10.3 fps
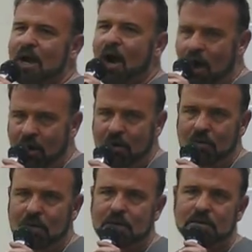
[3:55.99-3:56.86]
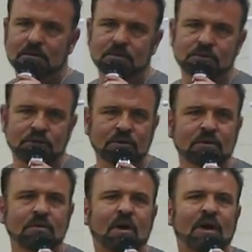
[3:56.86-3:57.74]
all,
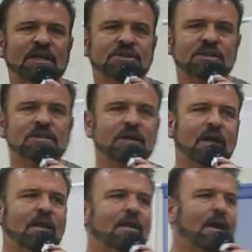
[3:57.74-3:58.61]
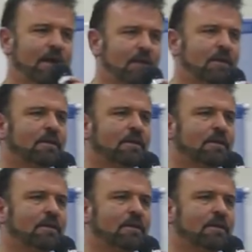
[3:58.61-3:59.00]
Jew and Gentile alike,